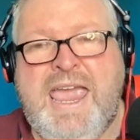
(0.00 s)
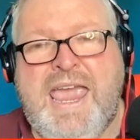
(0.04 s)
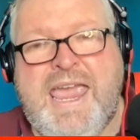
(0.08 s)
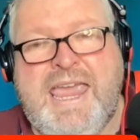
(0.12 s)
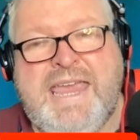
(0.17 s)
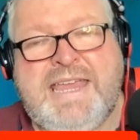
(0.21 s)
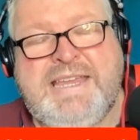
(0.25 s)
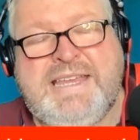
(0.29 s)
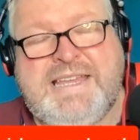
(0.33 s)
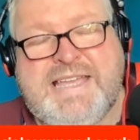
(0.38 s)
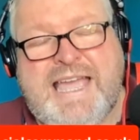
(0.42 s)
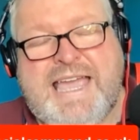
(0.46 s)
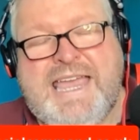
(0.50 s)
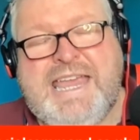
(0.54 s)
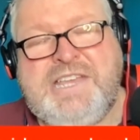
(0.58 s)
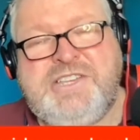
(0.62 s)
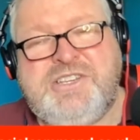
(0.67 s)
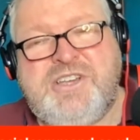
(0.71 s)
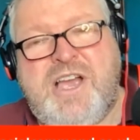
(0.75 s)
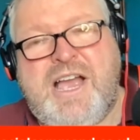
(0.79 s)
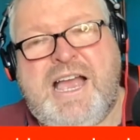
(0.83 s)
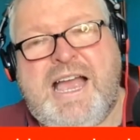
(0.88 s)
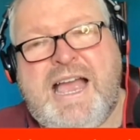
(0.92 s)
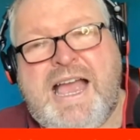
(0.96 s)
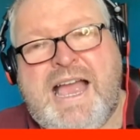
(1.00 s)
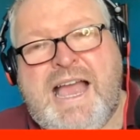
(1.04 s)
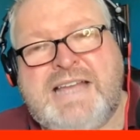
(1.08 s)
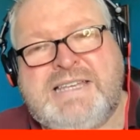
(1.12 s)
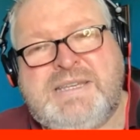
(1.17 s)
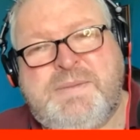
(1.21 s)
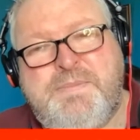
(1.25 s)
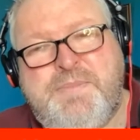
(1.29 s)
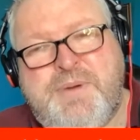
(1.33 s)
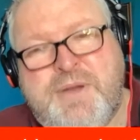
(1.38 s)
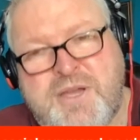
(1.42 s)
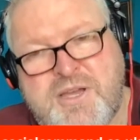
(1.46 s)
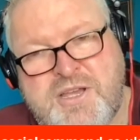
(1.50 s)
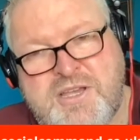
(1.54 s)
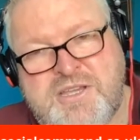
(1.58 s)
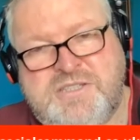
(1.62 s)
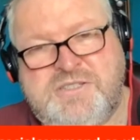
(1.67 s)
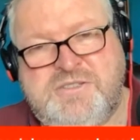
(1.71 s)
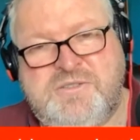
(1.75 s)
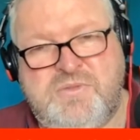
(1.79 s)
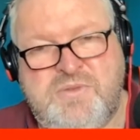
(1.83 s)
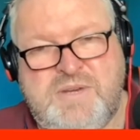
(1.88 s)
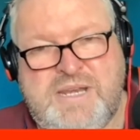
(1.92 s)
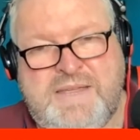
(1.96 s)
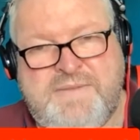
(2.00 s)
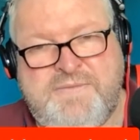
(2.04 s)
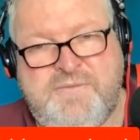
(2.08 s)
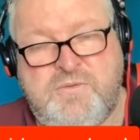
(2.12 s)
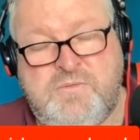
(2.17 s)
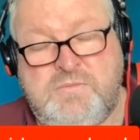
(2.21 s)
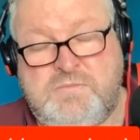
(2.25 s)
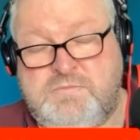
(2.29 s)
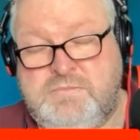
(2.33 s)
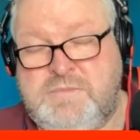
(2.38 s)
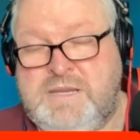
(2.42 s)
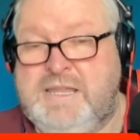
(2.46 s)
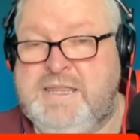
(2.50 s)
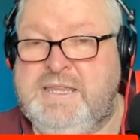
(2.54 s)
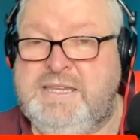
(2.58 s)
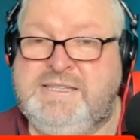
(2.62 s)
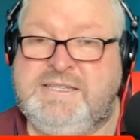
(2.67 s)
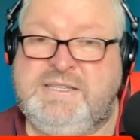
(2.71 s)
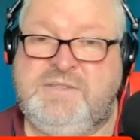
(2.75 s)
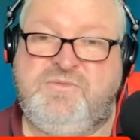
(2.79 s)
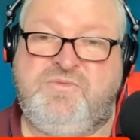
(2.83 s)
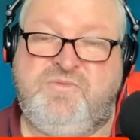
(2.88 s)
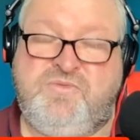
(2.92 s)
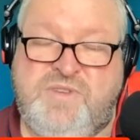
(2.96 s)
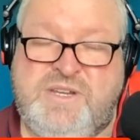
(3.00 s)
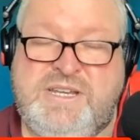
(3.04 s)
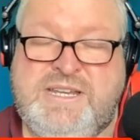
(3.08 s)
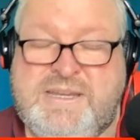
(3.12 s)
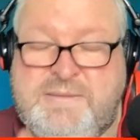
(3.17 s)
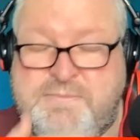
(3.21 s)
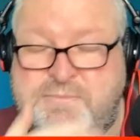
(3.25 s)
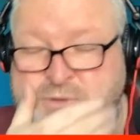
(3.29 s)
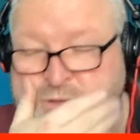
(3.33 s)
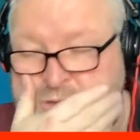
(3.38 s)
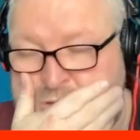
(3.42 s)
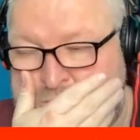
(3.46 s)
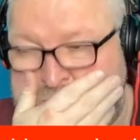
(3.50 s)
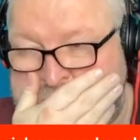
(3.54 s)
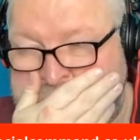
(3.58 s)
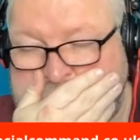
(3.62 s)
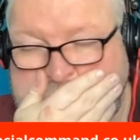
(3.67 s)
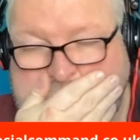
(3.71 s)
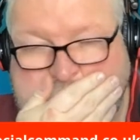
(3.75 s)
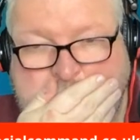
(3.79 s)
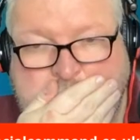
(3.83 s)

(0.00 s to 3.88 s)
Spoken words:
Engage at a personal level. Now, this is really important.